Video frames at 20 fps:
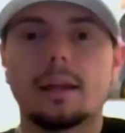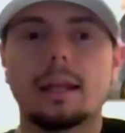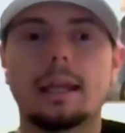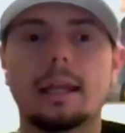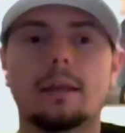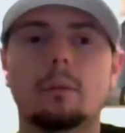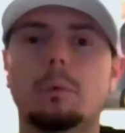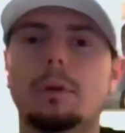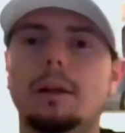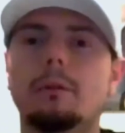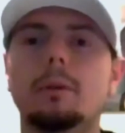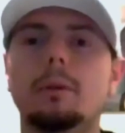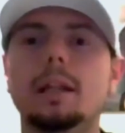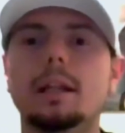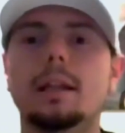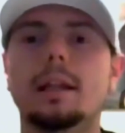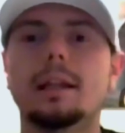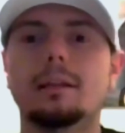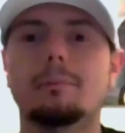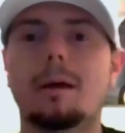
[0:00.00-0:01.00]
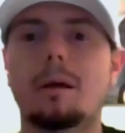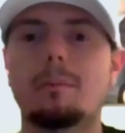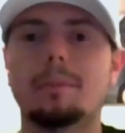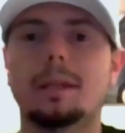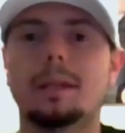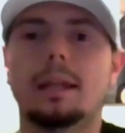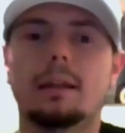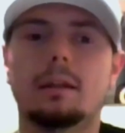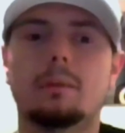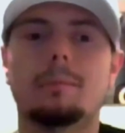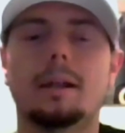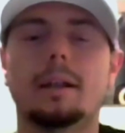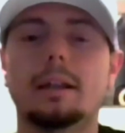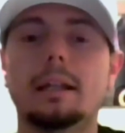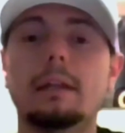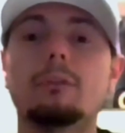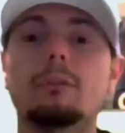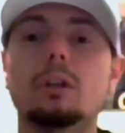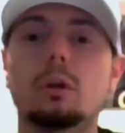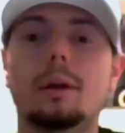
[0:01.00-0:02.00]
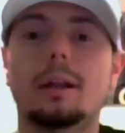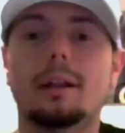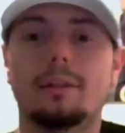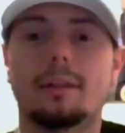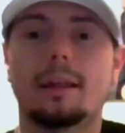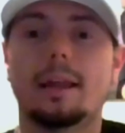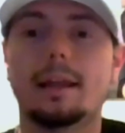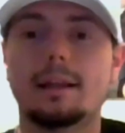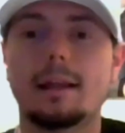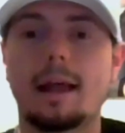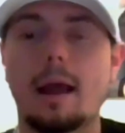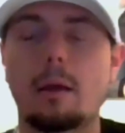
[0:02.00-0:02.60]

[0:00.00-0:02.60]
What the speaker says: And what I really liked about Mikaela Mayer, even though I said